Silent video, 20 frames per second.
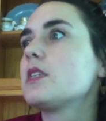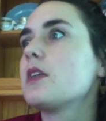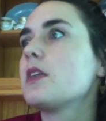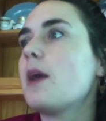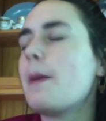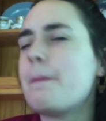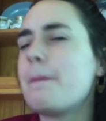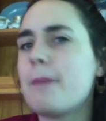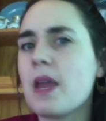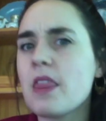
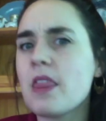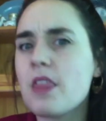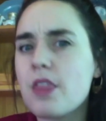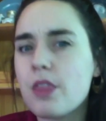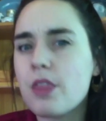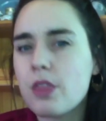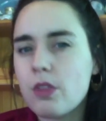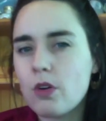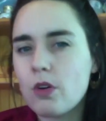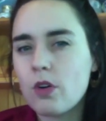month
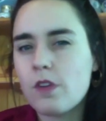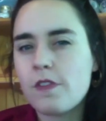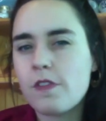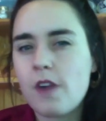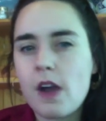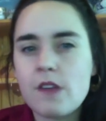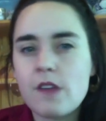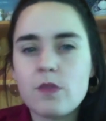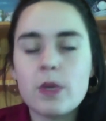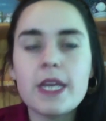or
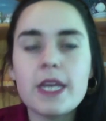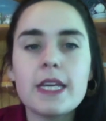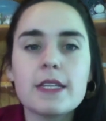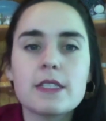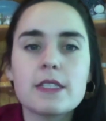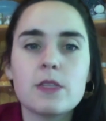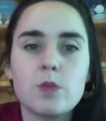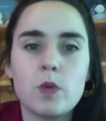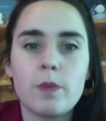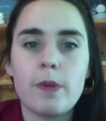5
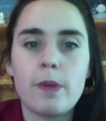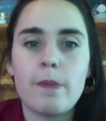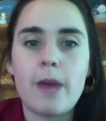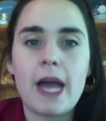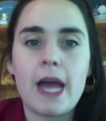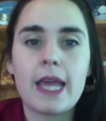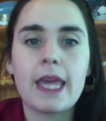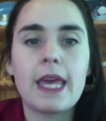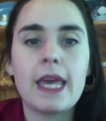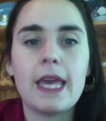weeks, and we'll be
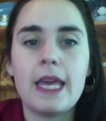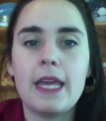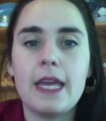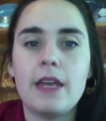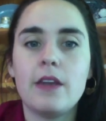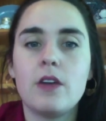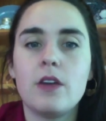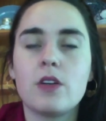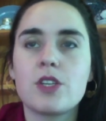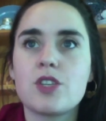back
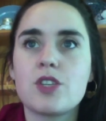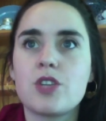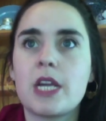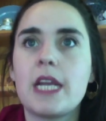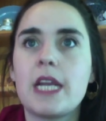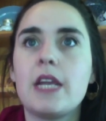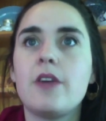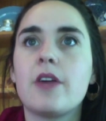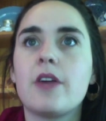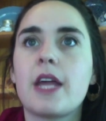in
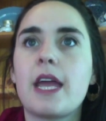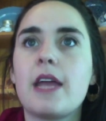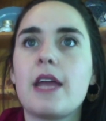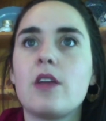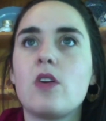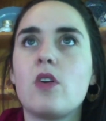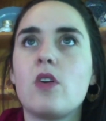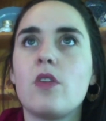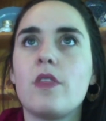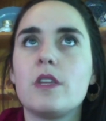Australia
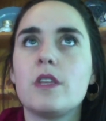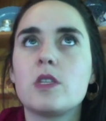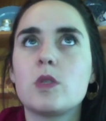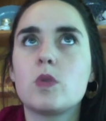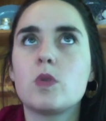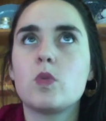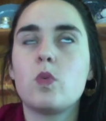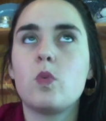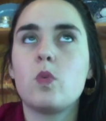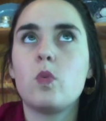again on the
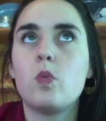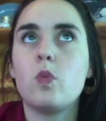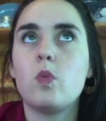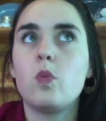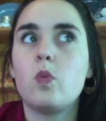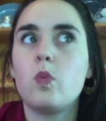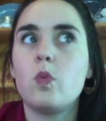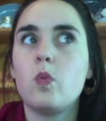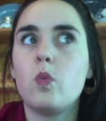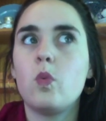
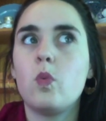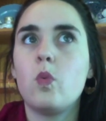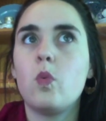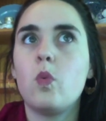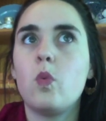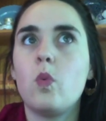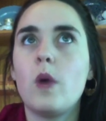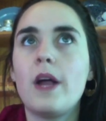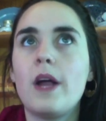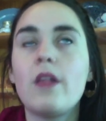
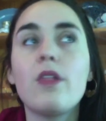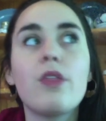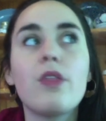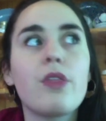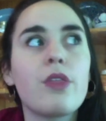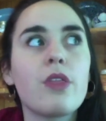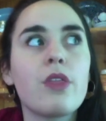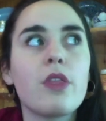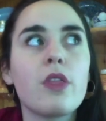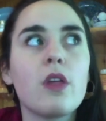
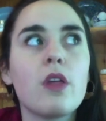12th